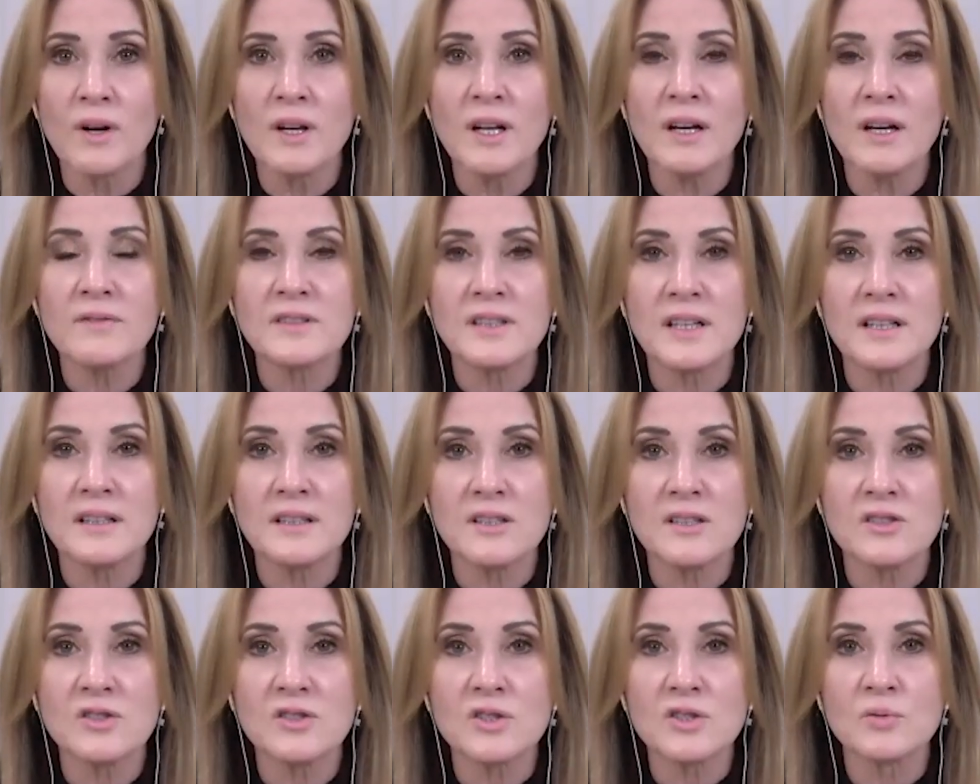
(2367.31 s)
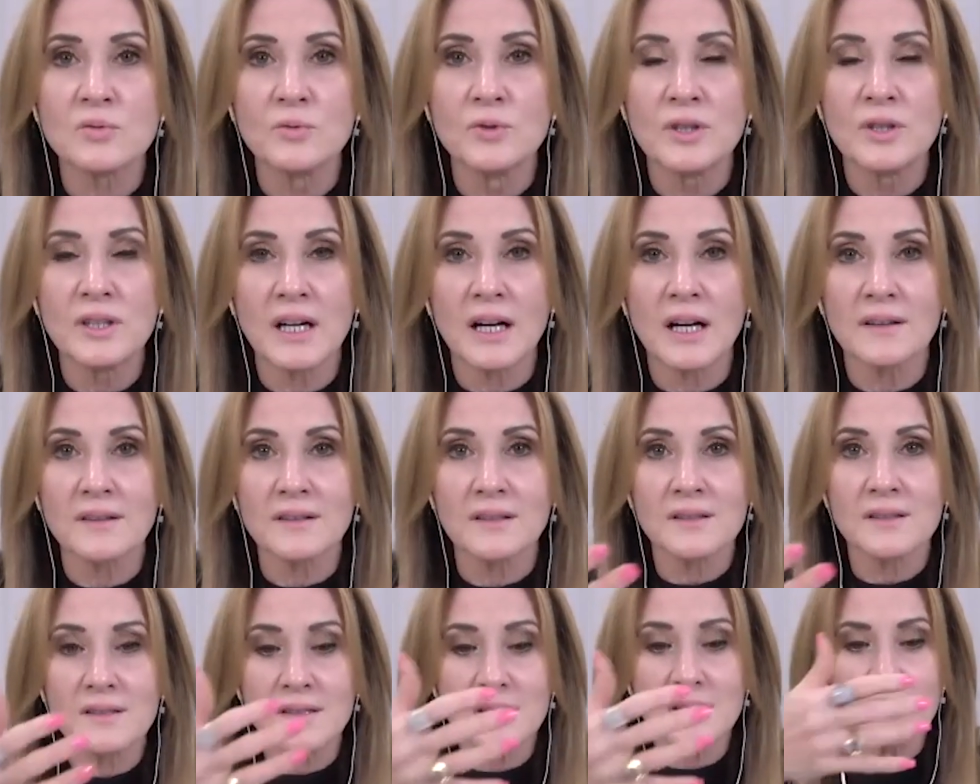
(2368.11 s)
What I've done is just work
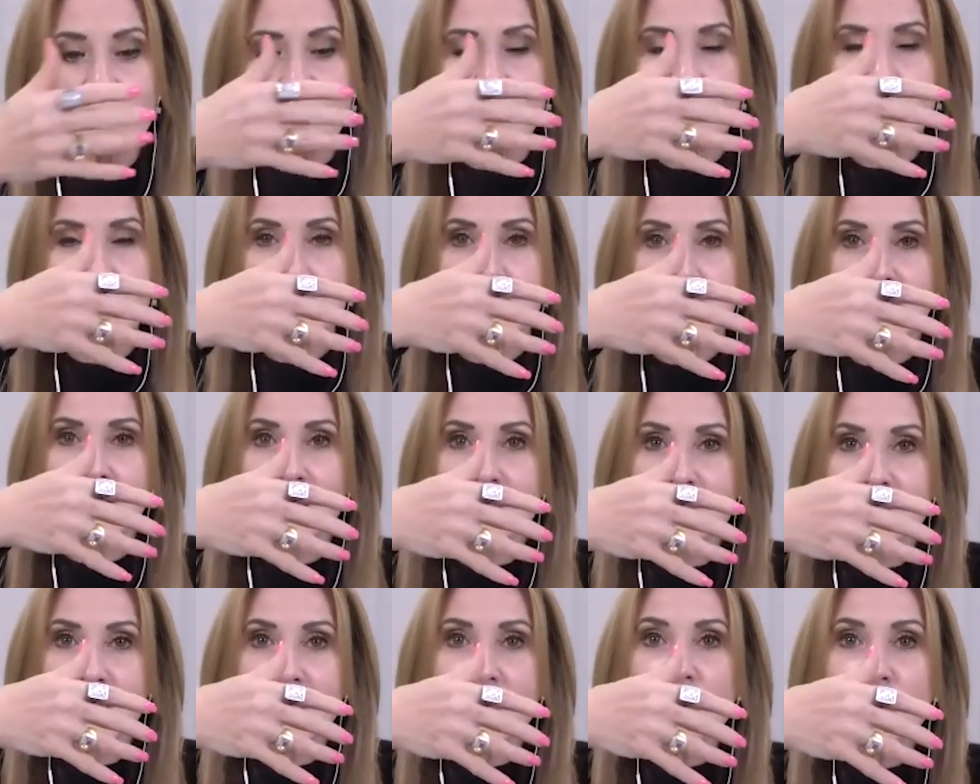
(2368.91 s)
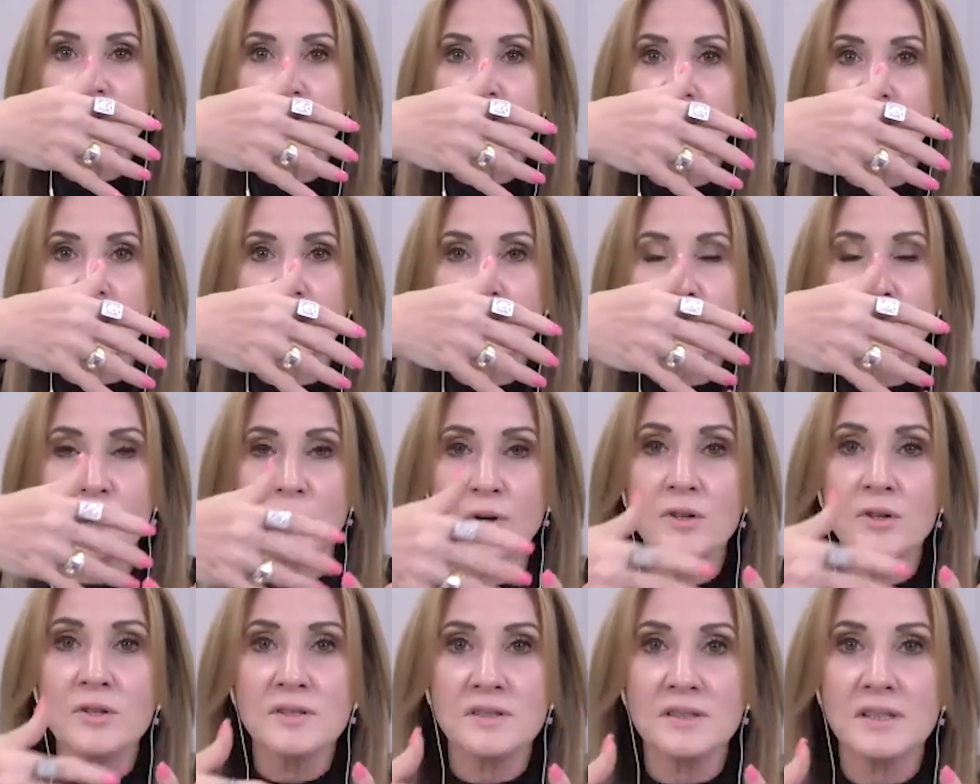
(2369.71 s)
out the systematization of the
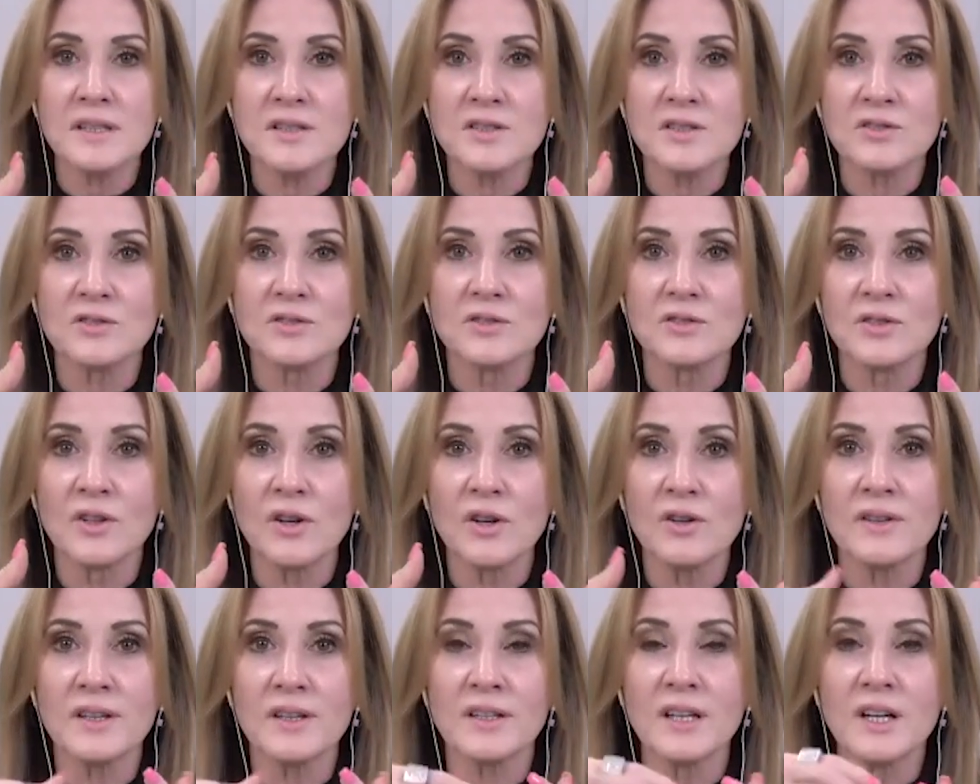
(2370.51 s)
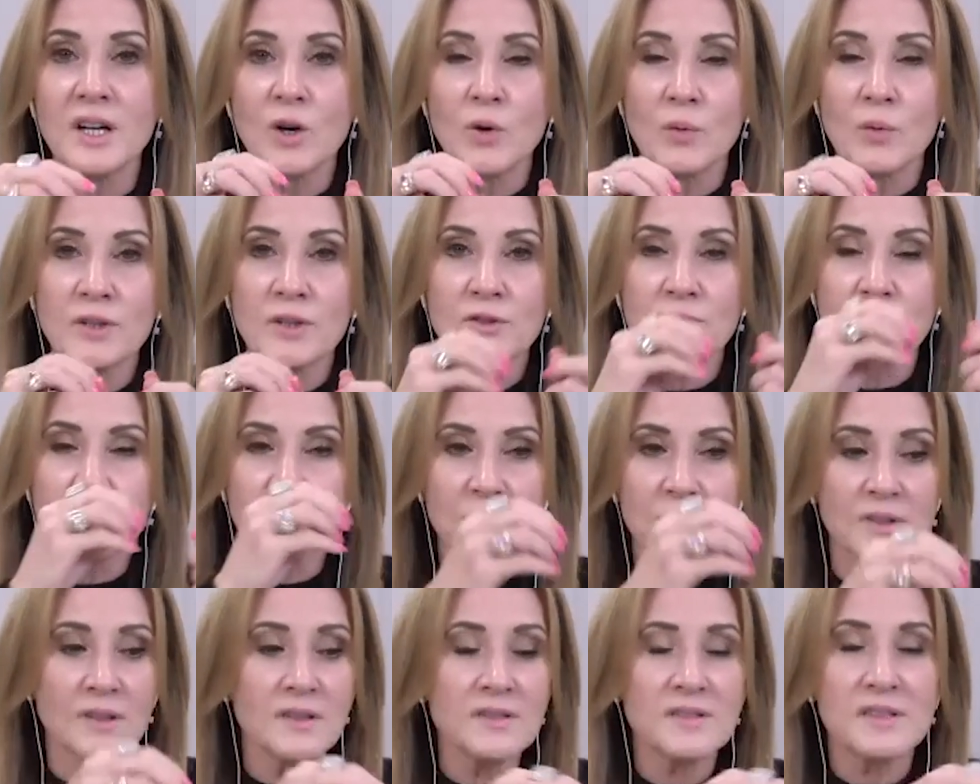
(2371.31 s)
process to know that when you
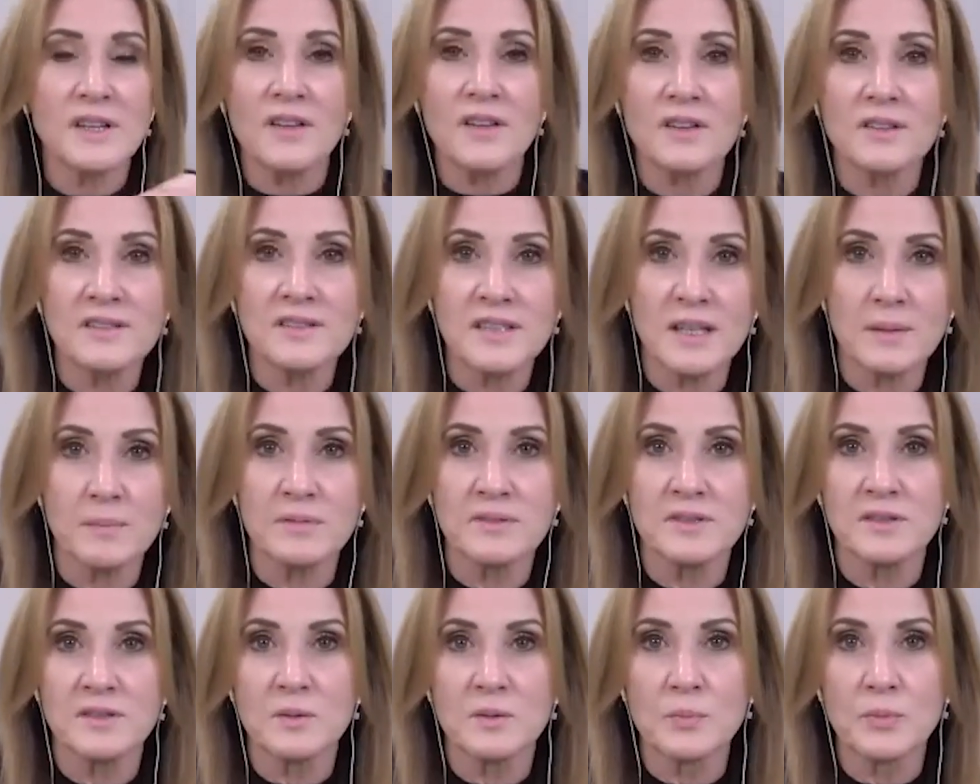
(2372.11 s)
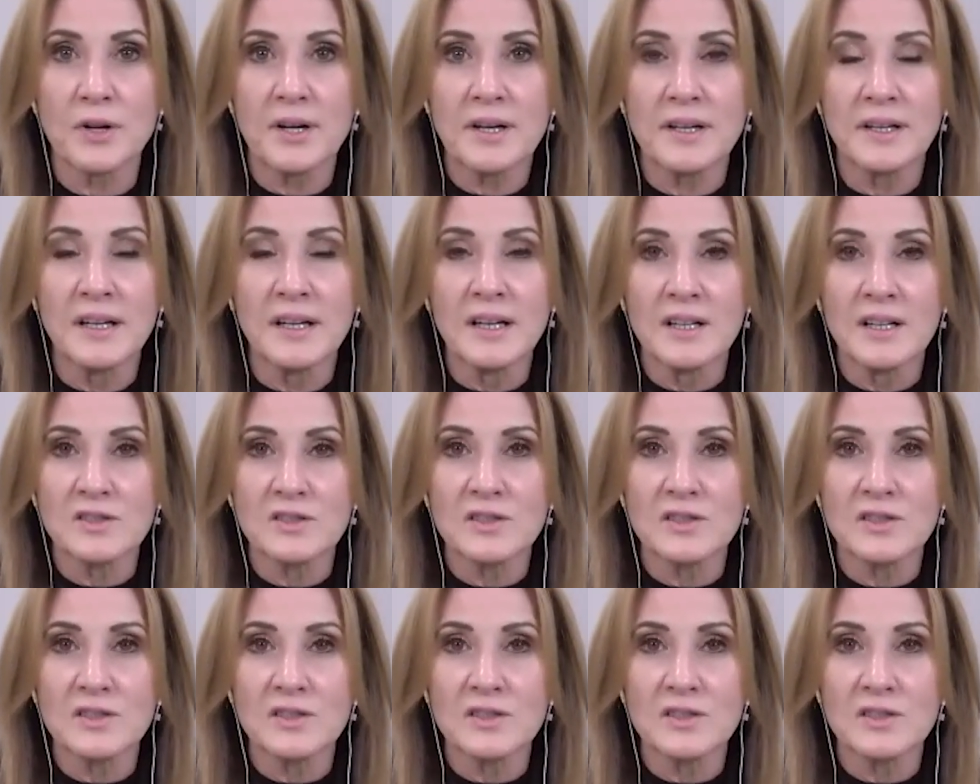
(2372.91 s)
do this, this happens in the brain.